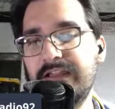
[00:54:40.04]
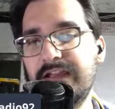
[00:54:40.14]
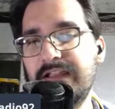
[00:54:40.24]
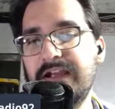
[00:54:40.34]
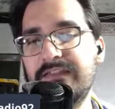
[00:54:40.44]

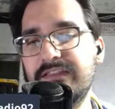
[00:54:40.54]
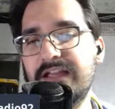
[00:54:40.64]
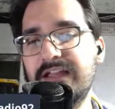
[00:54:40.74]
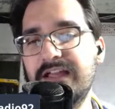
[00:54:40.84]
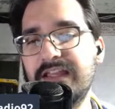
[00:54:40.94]
I
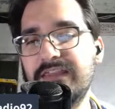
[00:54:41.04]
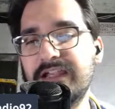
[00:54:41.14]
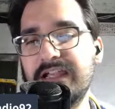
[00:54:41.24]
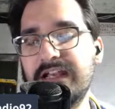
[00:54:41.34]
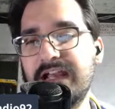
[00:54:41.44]

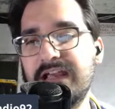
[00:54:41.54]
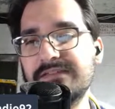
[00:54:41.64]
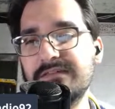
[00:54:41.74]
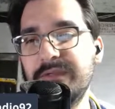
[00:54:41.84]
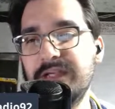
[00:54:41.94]
think it has
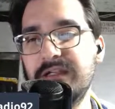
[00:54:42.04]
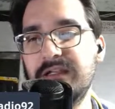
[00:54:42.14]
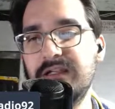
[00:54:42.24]
to be.